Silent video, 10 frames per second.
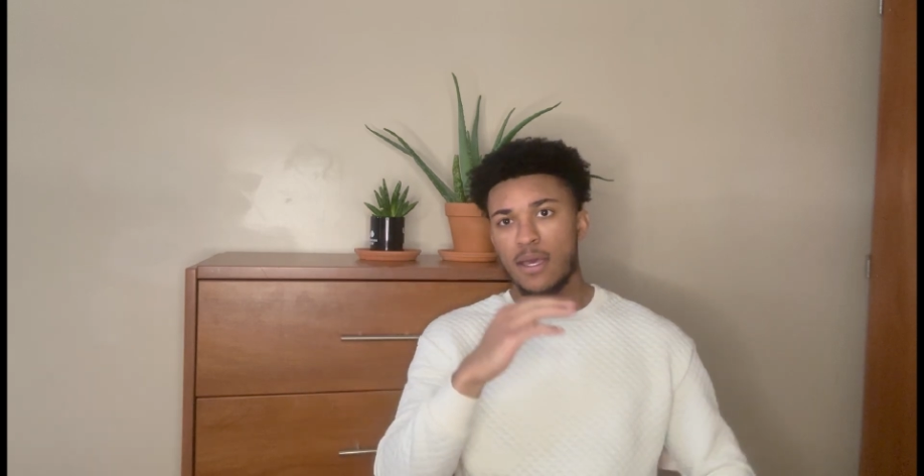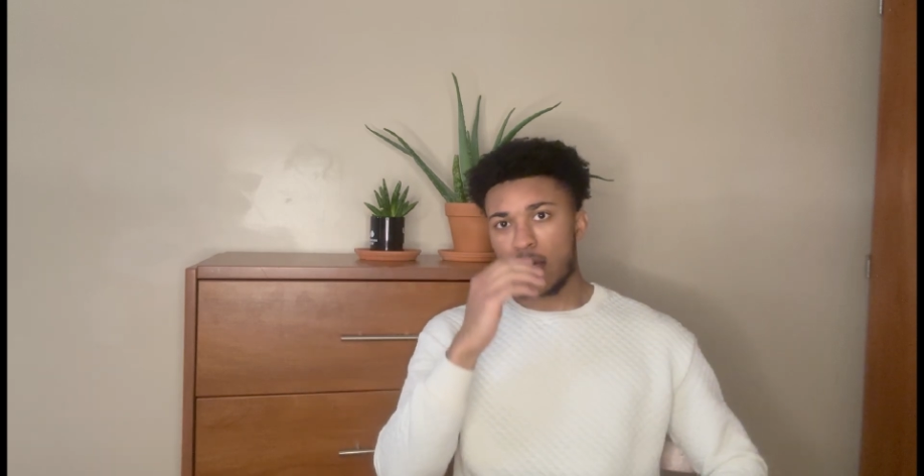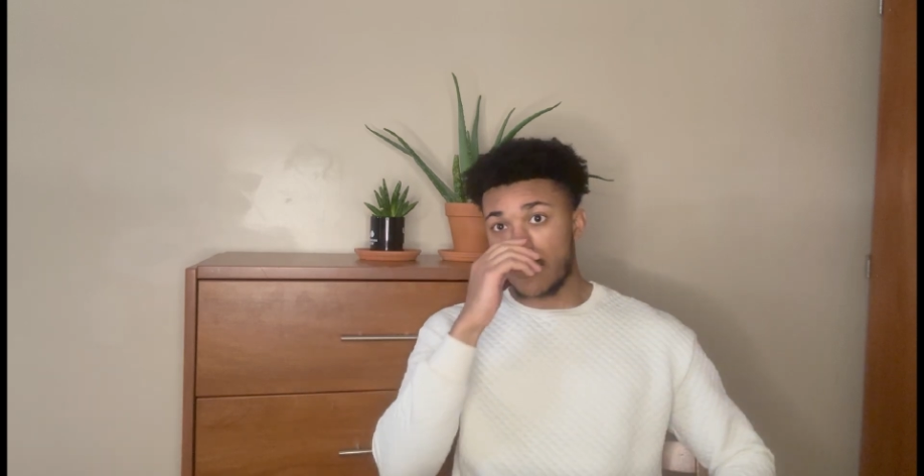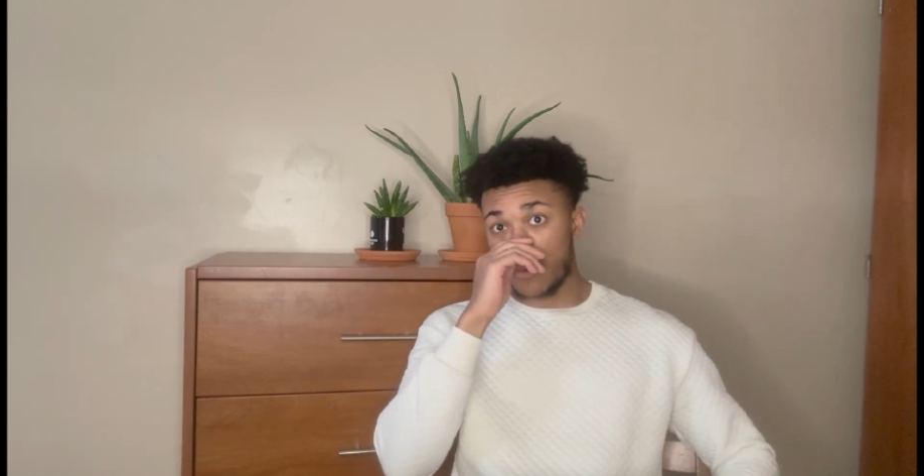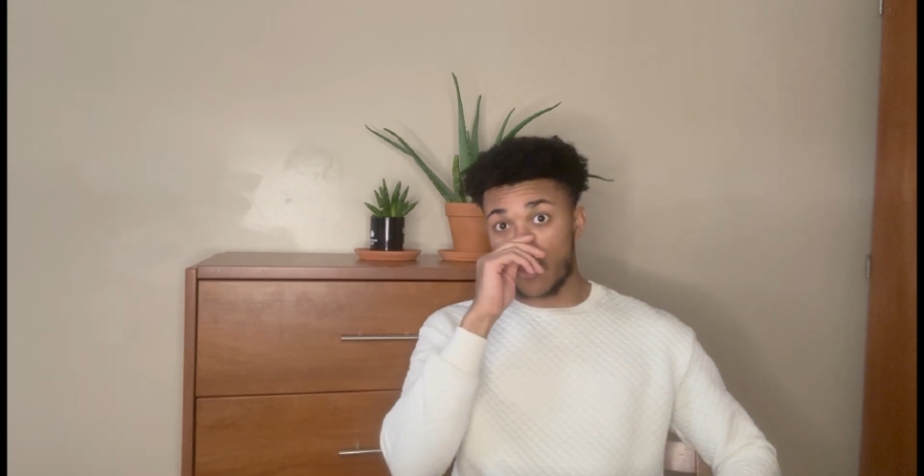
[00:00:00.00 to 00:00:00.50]

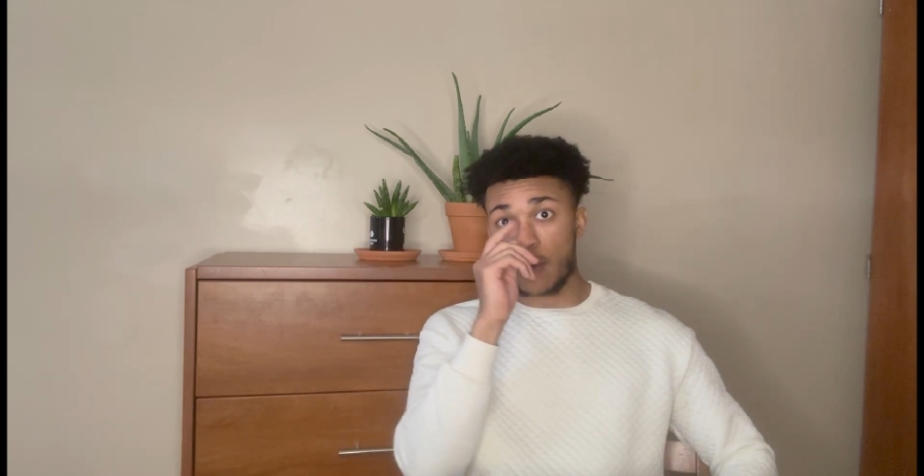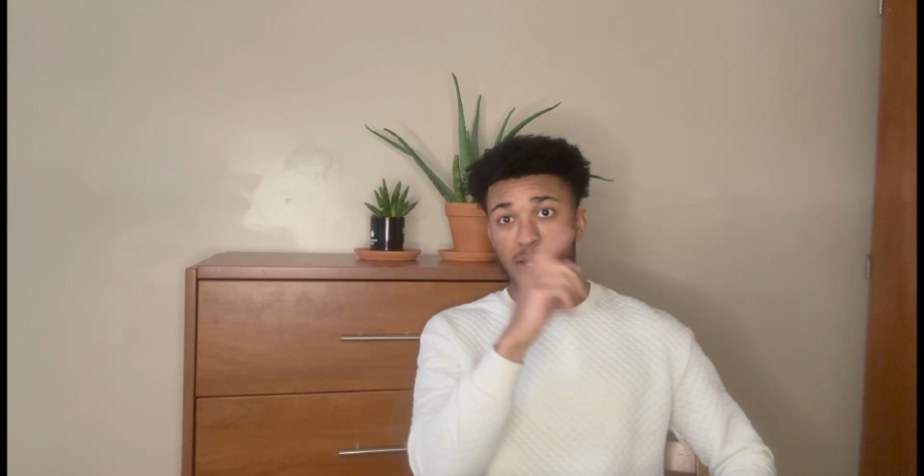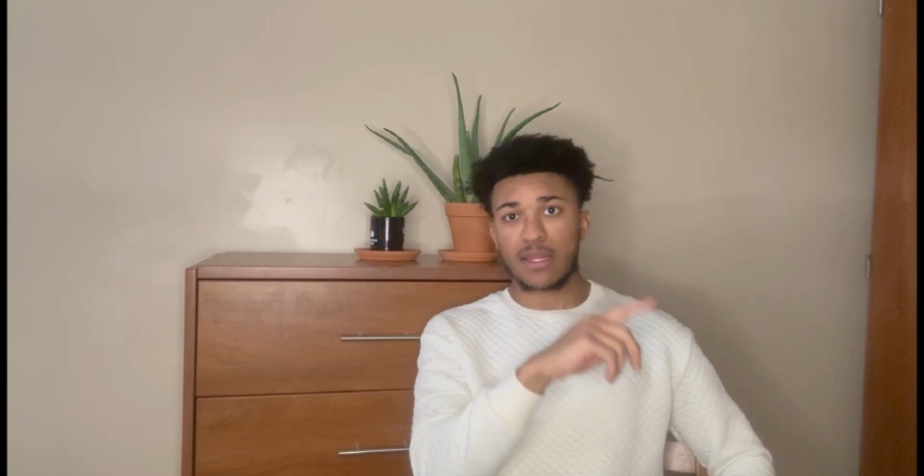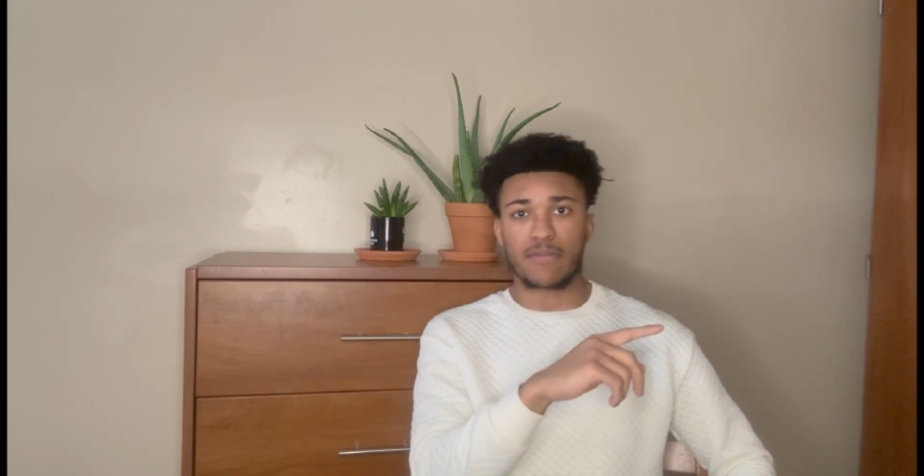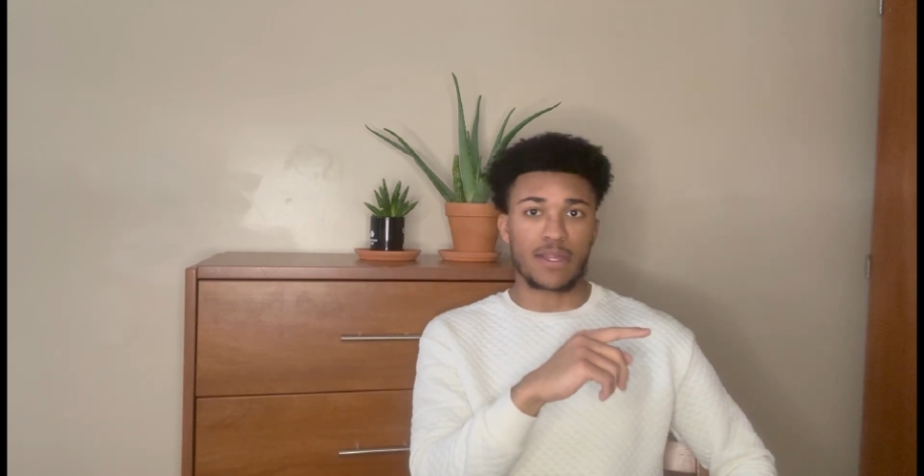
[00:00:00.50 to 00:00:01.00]
if you were to
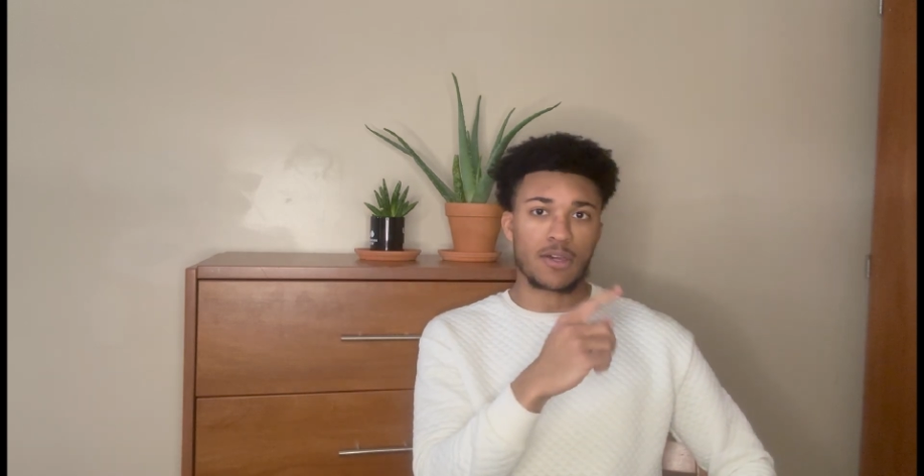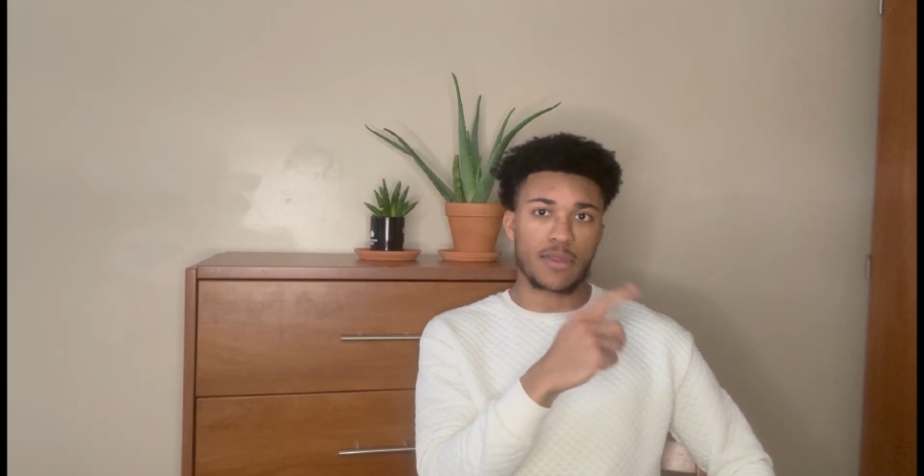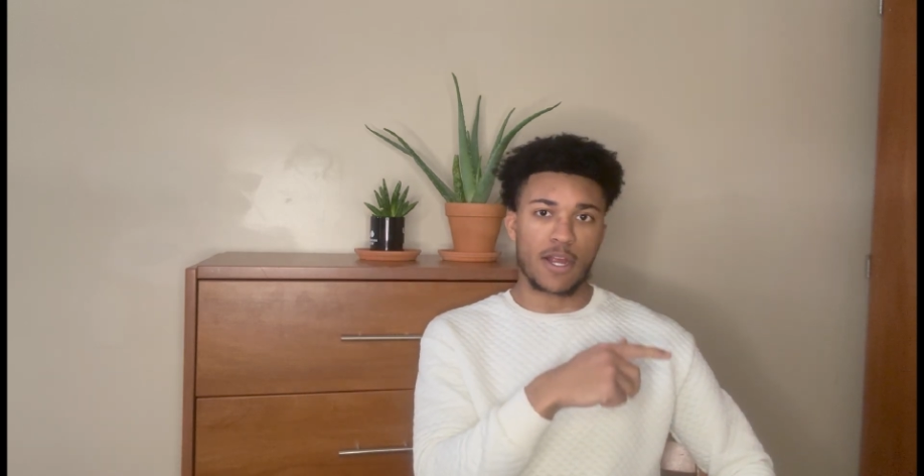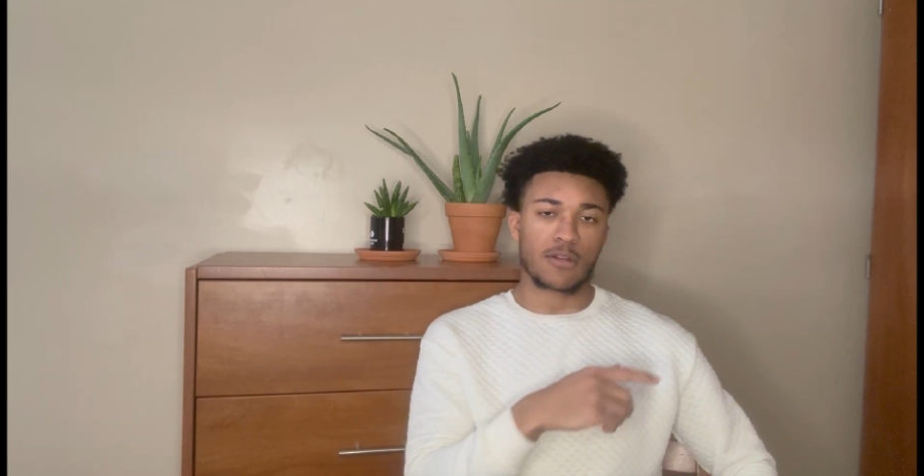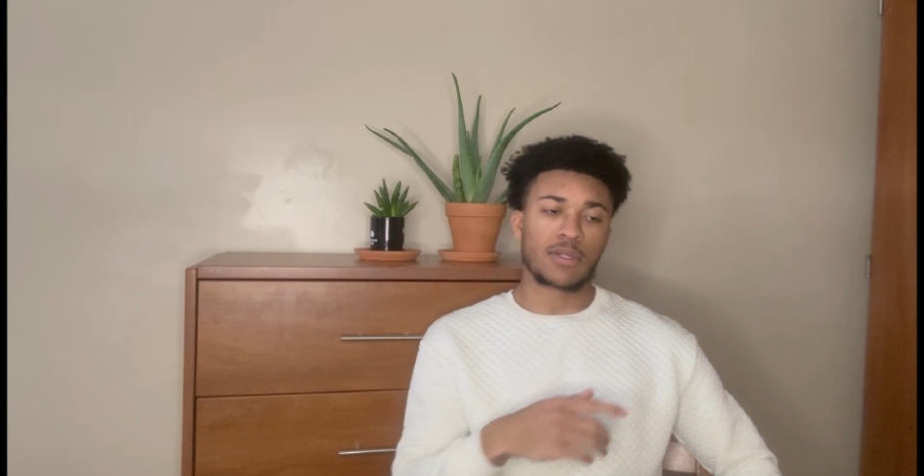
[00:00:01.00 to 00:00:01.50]
replay the video
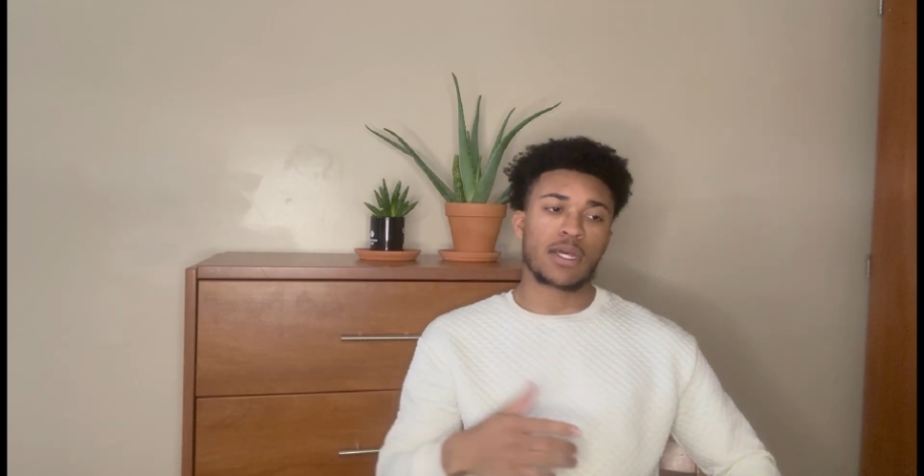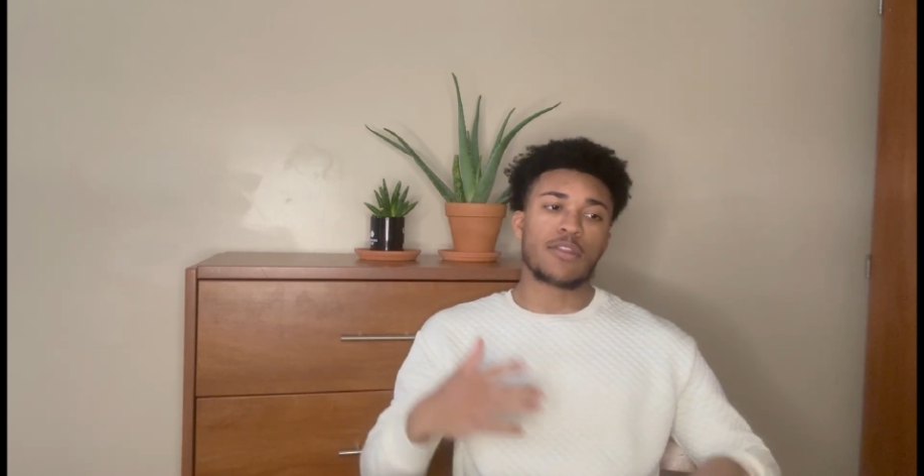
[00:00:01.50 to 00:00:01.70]
there,